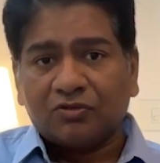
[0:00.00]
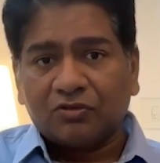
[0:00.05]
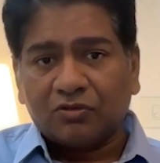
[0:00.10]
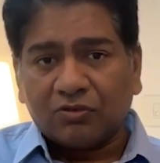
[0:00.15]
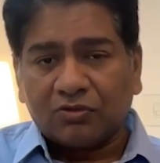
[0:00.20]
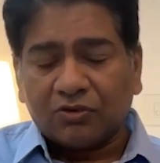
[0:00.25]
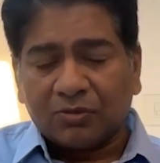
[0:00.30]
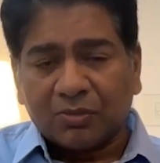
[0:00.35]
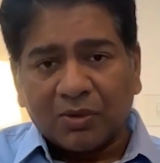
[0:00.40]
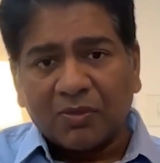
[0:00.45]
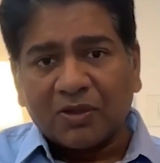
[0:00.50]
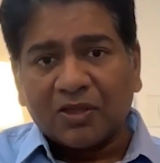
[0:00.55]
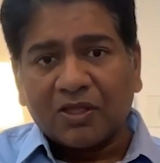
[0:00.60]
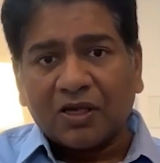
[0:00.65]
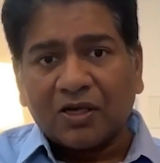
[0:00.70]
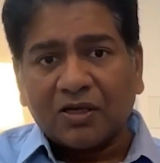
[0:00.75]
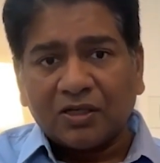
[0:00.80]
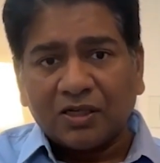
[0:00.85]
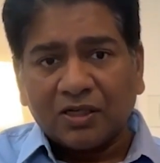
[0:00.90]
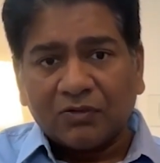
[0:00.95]
So remember
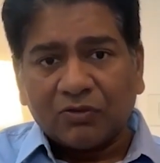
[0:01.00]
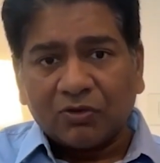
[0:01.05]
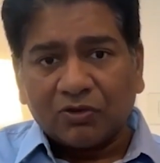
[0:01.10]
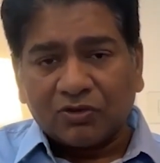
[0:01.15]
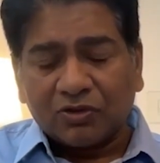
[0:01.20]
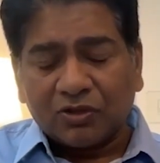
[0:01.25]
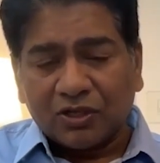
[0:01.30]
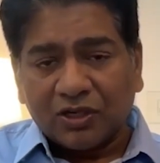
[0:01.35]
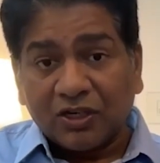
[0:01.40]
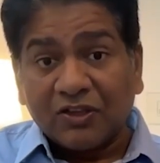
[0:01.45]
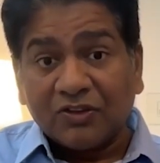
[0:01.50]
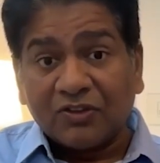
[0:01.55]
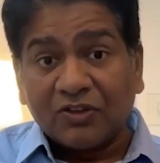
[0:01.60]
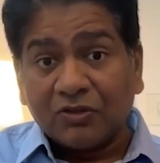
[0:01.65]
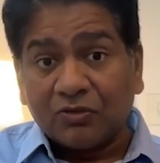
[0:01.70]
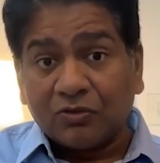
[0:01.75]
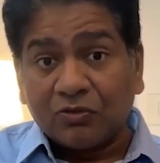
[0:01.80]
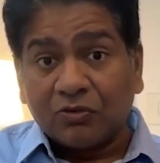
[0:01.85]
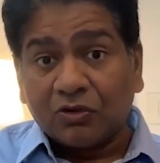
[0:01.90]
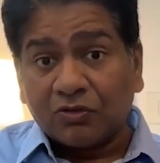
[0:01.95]
that it was released
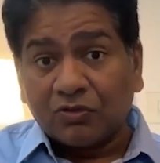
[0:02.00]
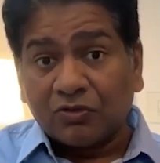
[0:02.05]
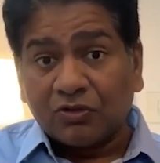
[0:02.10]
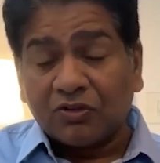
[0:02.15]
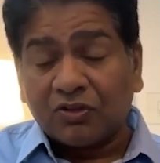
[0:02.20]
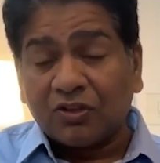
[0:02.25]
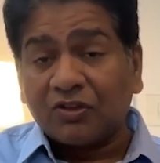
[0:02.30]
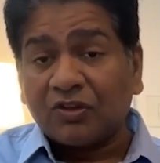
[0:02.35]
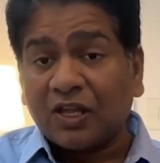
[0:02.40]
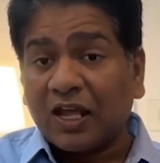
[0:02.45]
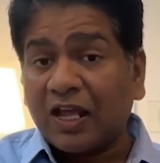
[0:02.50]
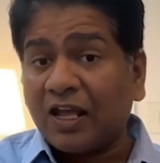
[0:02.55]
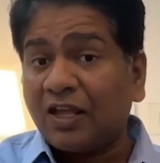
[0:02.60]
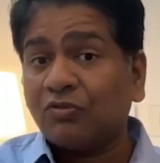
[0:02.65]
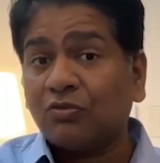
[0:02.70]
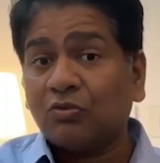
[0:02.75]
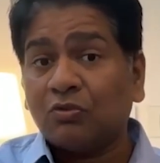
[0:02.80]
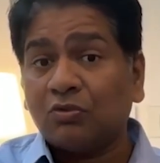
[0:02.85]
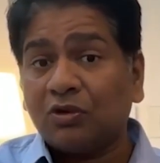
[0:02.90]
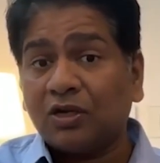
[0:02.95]
in 2006,
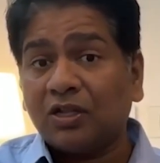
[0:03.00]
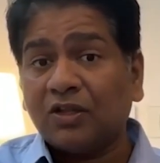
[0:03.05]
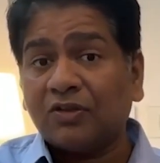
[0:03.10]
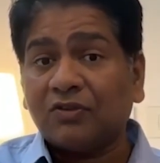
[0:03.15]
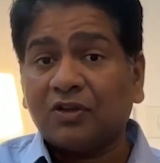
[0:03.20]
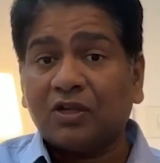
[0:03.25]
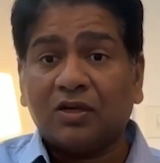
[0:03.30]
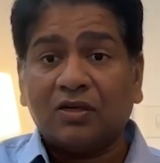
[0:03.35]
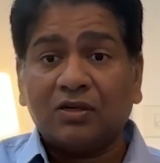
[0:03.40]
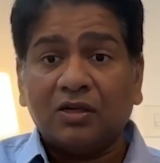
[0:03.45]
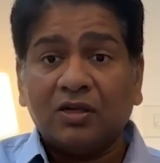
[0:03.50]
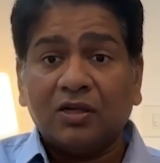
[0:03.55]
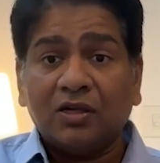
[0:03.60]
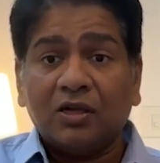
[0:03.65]
as old as that,